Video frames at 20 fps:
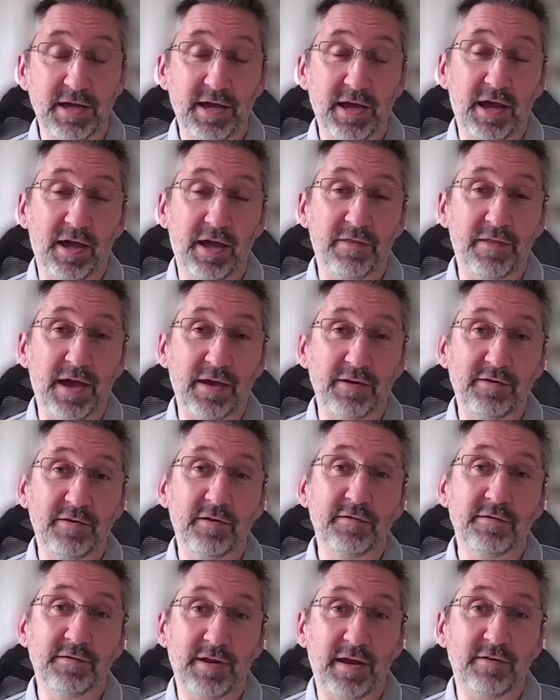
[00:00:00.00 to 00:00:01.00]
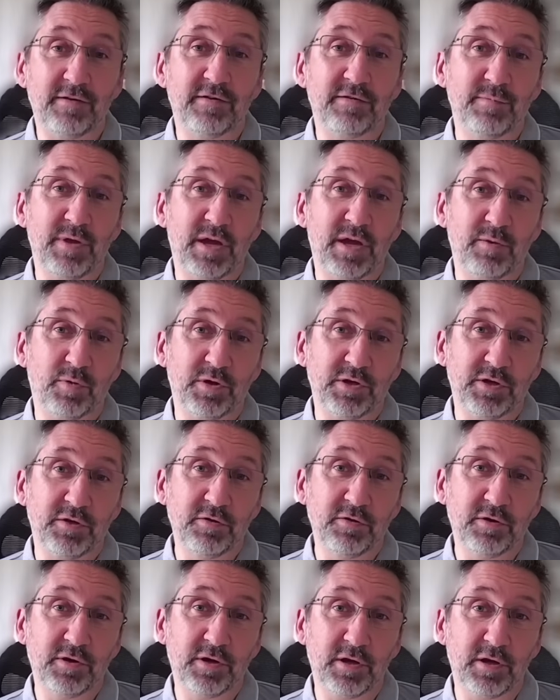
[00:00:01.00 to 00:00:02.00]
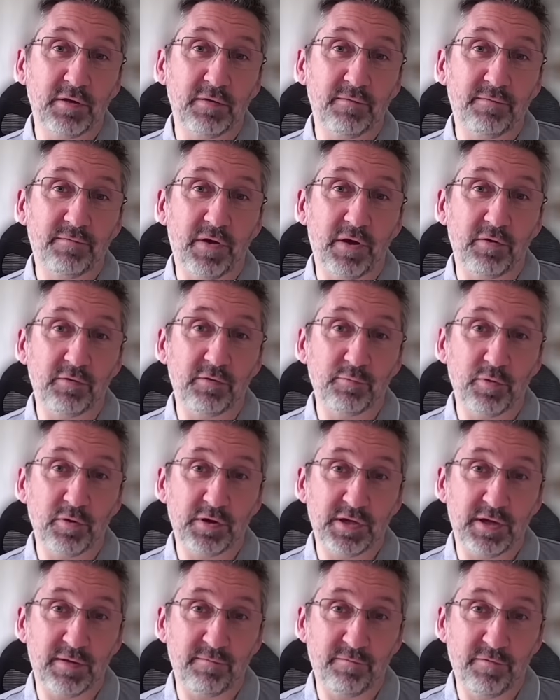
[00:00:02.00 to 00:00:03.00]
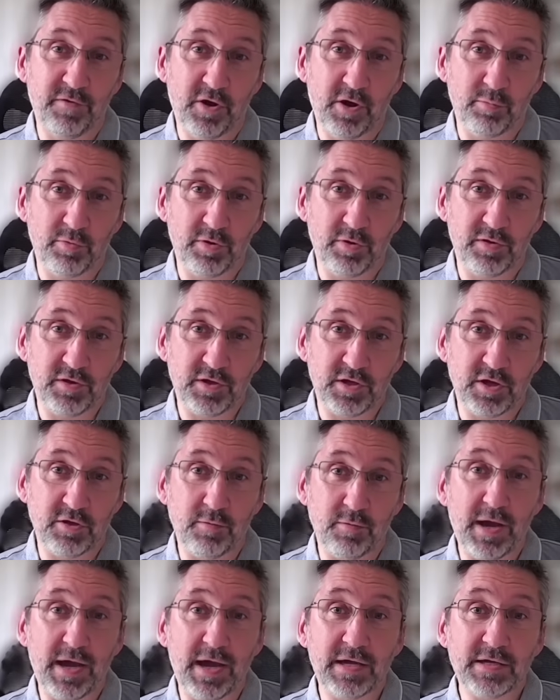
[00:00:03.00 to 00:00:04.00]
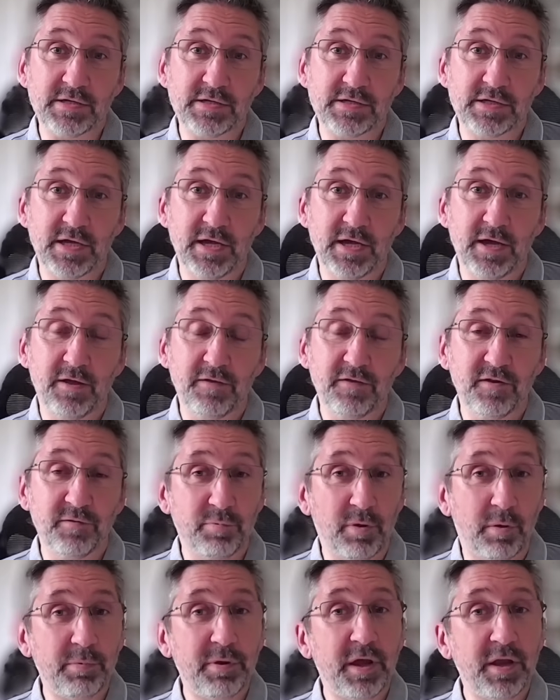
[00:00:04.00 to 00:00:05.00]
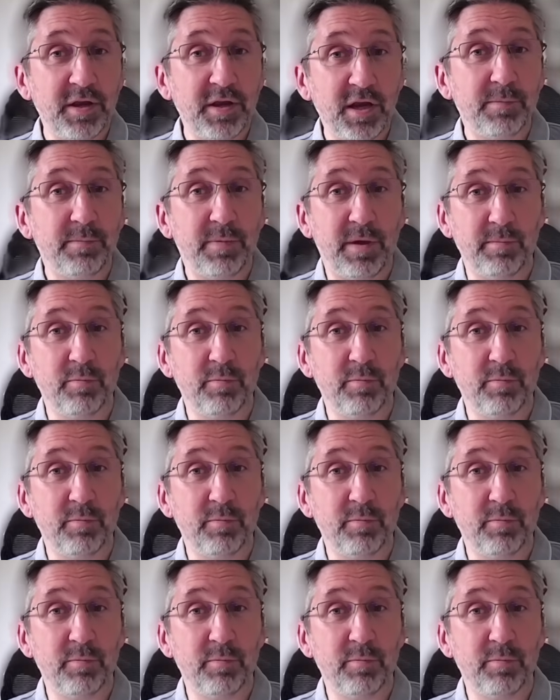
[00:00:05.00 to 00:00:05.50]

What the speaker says: And that does tend to mean when you look at folks working in pharma in the US, there's probably a little bit more